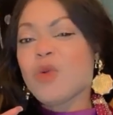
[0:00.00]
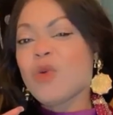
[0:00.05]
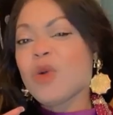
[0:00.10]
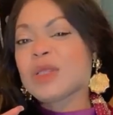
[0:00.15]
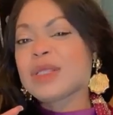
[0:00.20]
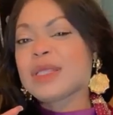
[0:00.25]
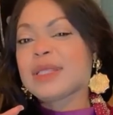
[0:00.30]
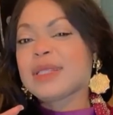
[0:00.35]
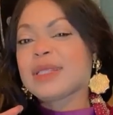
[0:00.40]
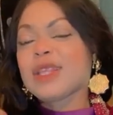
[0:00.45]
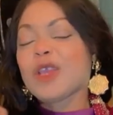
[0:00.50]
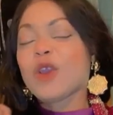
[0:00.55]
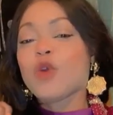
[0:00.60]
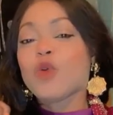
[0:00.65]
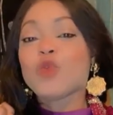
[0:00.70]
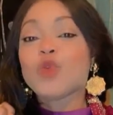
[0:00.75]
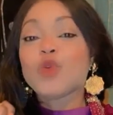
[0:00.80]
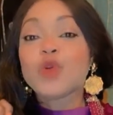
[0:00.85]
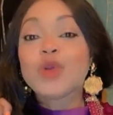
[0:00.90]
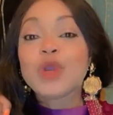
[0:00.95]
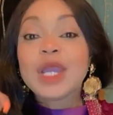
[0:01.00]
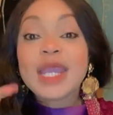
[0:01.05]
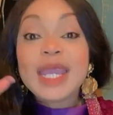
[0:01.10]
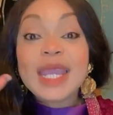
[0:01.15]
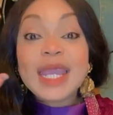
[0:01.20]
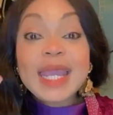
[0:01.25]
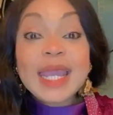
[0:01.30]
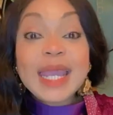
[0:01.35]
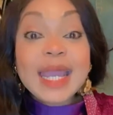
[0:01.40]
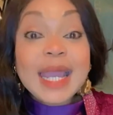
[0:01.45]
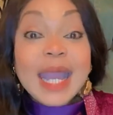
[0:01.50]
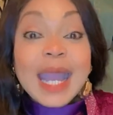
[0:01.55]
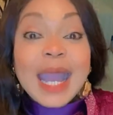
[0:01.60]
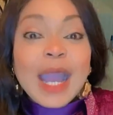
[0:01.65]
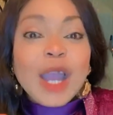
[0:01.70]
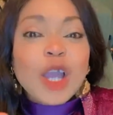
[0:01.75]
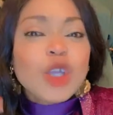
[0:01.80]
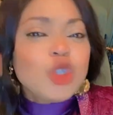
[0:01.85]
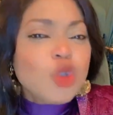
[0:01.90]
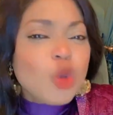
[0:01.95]
or what it tell
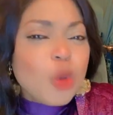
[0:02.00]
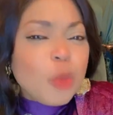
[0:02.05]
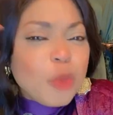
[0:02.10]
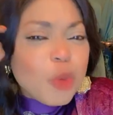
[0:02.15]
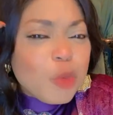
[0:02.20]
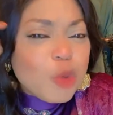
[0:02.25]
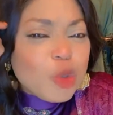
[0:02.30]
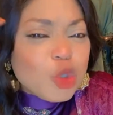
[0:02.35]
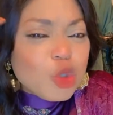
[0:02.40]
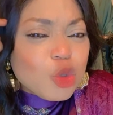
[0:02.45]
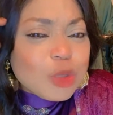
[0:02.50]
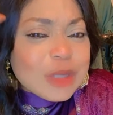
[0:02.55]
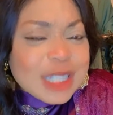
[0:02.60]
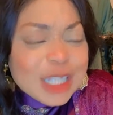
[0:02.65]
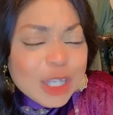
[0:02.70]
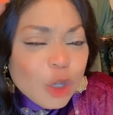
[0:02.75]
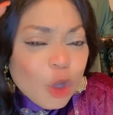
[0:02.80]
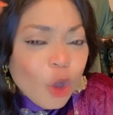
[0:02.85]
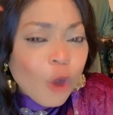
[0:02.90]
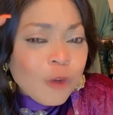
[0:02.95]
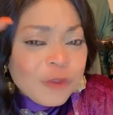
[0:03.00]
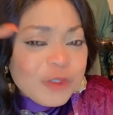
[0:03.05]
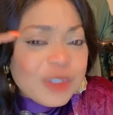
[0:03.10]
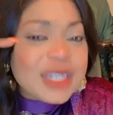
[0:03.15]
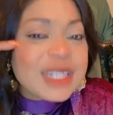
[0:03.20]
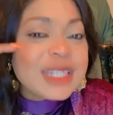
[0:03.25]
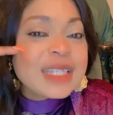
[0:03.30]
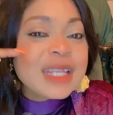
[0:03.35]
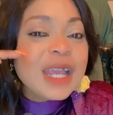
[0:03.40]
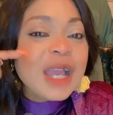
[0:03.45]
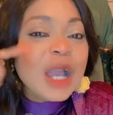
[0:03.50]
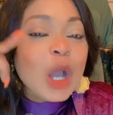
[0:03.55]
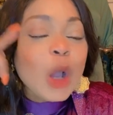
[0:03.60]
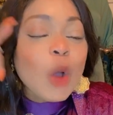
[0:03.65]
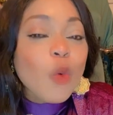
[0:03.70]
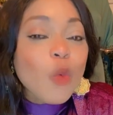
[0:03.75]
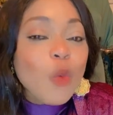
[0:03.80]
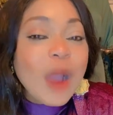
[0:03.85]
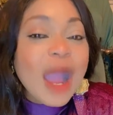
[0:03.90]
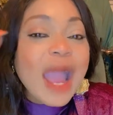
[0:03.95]
you people should think of it.
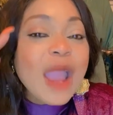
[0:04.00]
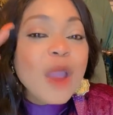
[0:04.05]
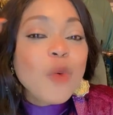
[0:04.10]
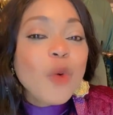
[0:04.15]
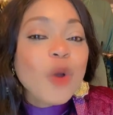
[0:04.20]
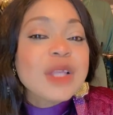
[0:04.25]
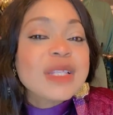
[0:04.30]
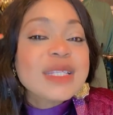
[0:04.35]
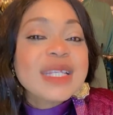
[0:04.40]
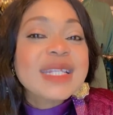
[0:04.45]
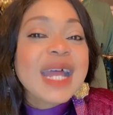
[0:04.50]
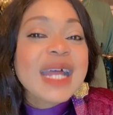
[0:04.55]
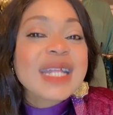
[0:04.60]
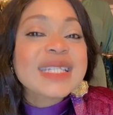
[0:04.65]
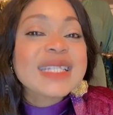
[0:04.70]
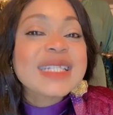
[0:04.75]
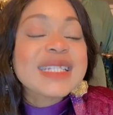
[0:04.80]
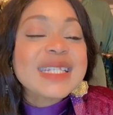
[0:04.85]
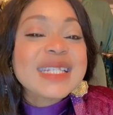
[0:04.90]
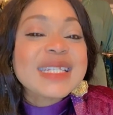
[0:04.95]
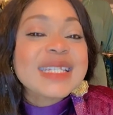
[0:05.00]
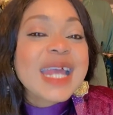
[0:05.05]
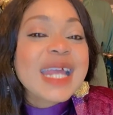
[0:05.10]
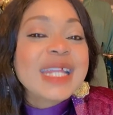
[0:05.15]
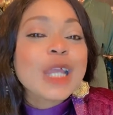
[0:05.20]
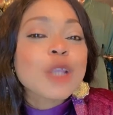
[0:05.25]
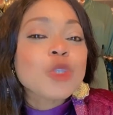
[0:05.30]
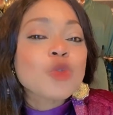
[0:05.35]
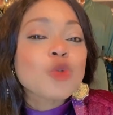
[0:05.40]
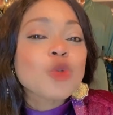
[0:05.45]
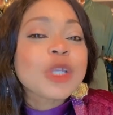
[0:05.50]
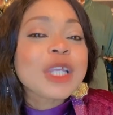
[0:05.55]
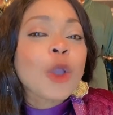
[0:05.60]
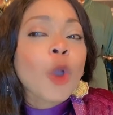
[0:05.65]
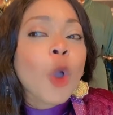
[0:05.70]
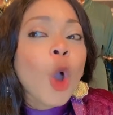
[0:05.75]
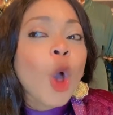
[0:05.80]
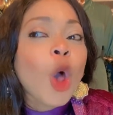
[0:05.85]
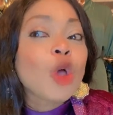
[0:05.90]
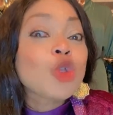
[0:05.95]
Why was it that he decided to
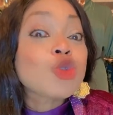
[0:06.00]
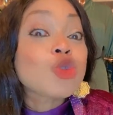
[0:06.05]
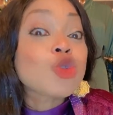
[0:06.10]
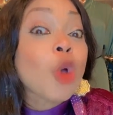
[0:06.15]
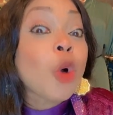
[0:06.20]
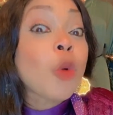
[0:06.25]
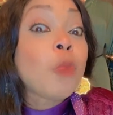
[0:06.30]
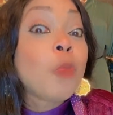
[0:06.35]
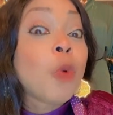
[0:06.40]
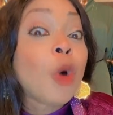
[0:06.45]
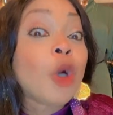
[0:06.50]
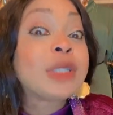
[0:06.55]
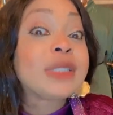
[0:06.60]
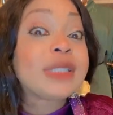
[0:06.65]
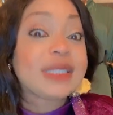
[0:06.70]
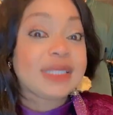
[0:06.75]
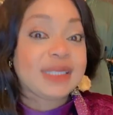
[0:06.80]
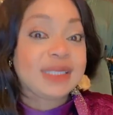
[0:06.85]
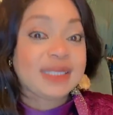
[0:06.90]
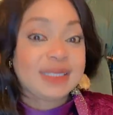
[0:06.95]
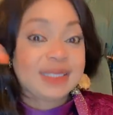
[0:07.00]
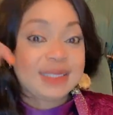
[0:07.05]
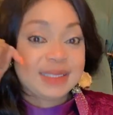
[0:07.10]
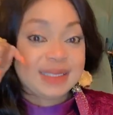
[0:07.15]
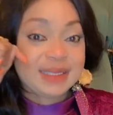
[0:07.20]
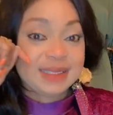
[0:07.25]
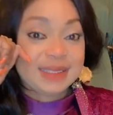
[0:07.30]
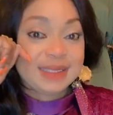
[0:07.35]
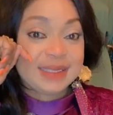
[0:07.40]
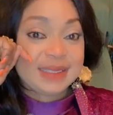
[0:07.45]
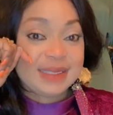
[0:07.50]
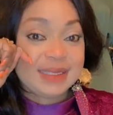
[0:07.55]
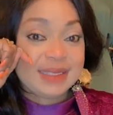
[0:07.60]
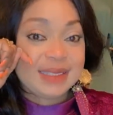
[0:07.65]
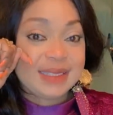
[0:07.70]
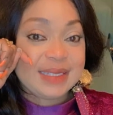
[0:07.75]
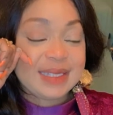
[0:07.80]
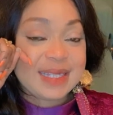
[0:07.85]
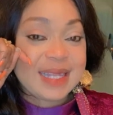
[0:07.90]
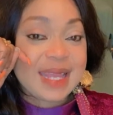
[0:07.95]
call somebody
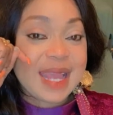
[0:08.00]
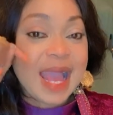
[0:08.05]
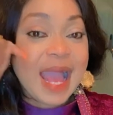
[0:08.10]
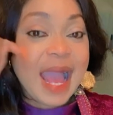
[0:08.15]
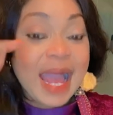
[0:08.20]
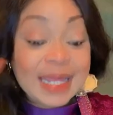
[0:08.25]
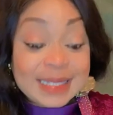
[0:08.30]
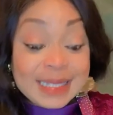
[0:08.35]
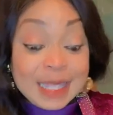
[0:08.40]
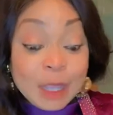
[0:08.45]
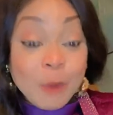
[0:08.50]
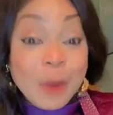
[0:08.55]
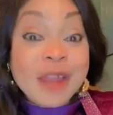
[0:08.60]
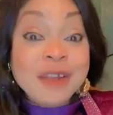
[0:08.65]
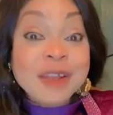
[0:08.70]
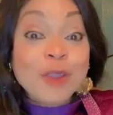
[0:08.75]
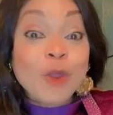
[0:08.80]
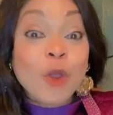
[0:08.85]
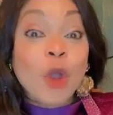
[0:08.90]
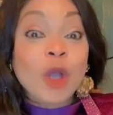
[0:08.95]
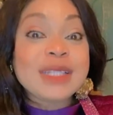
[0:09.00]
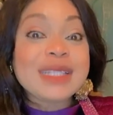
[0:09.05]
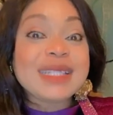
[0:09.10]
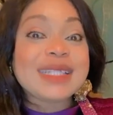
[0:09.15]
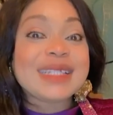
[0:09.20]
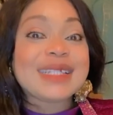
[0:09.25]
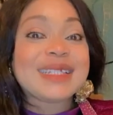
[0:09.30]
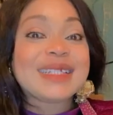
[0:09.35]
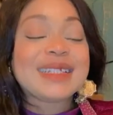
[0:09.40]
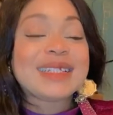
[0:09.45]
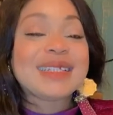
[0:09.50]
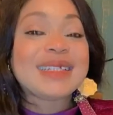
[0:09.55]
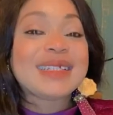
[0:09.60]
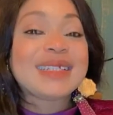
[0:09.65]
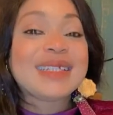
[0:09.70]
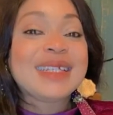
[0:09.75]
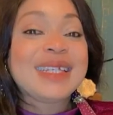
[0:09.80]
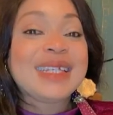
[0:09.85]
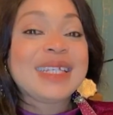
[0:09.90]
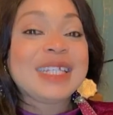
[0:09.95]
and they were recording
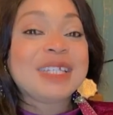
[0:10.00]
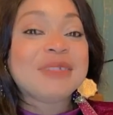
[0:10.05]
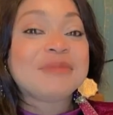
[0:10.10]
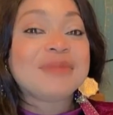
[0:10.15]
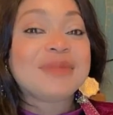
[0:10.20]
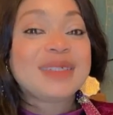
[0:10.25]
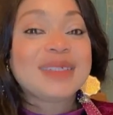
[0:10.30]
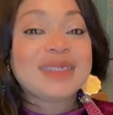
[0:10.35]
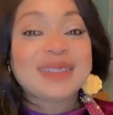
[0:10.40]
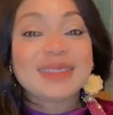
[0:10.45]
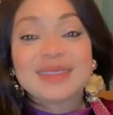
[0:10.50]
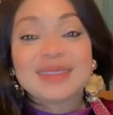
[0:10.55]
him?